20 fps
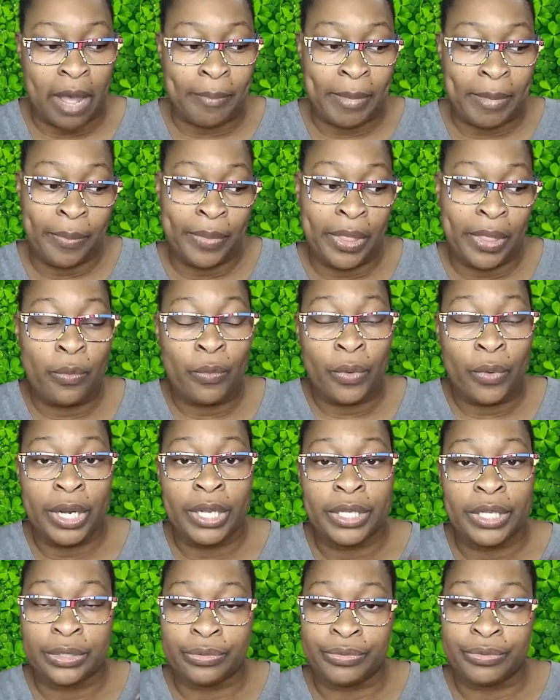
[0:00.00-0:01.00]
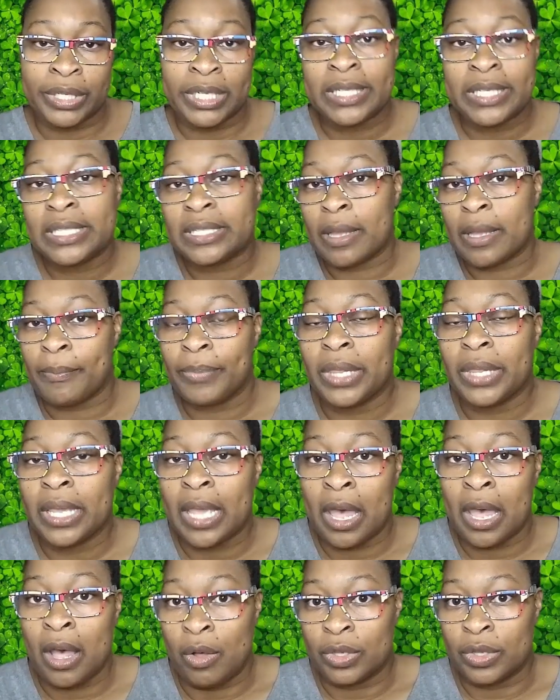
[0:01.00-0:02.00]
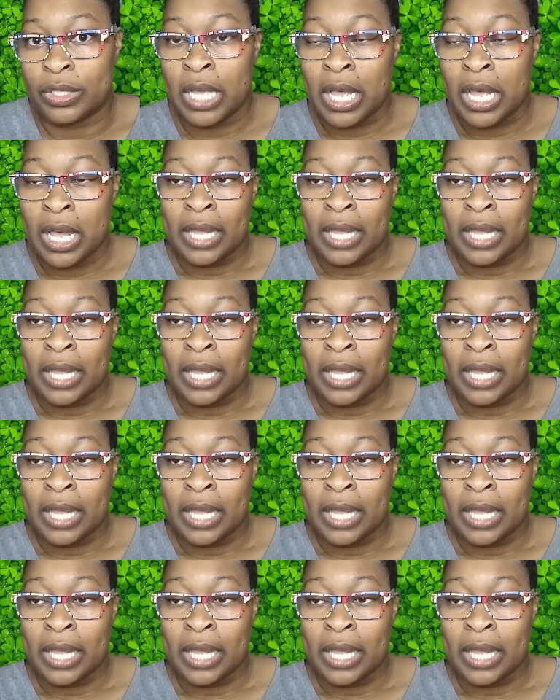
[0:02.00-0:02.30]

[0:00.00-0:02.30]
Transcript: Maybe they wanted to read something else